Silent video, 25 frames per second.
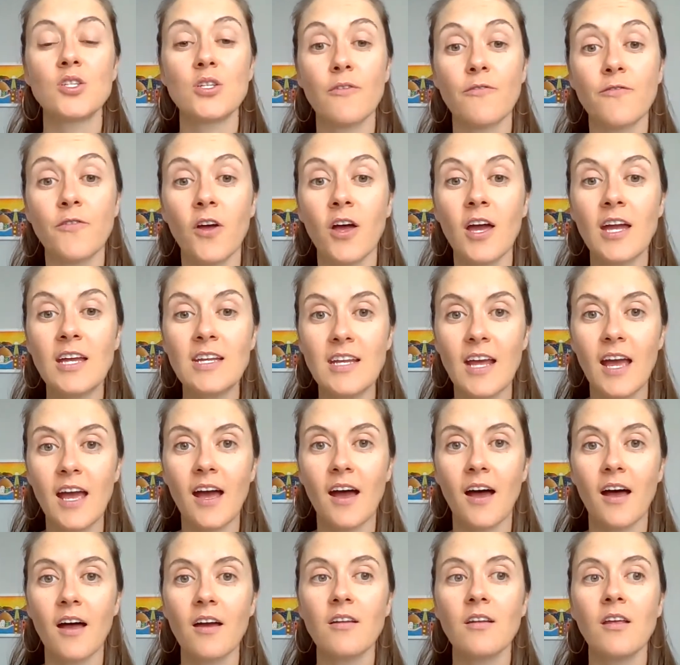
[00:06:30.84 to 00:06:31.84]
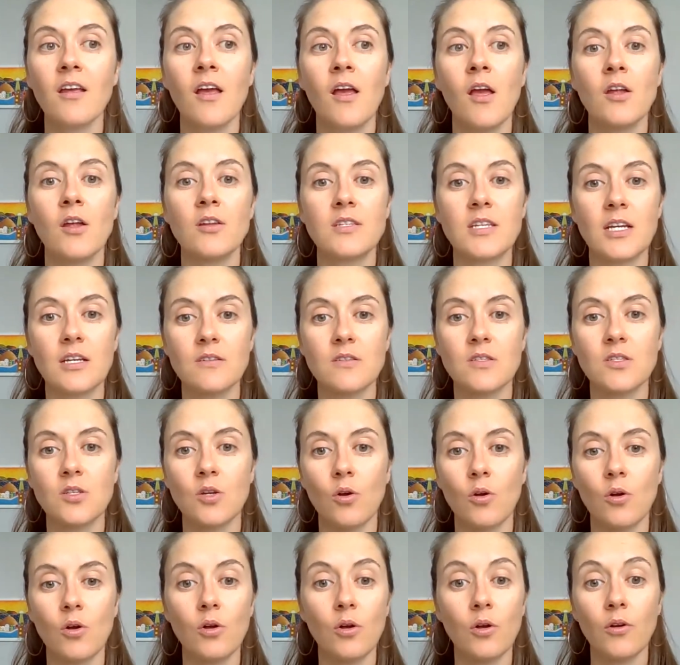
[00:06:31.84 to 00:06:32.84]
to find out, does
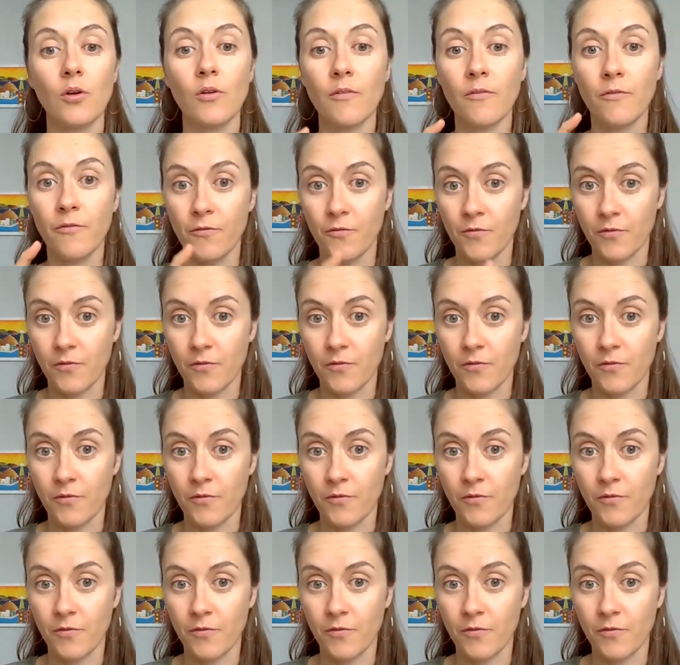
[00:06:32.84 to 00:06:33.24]
your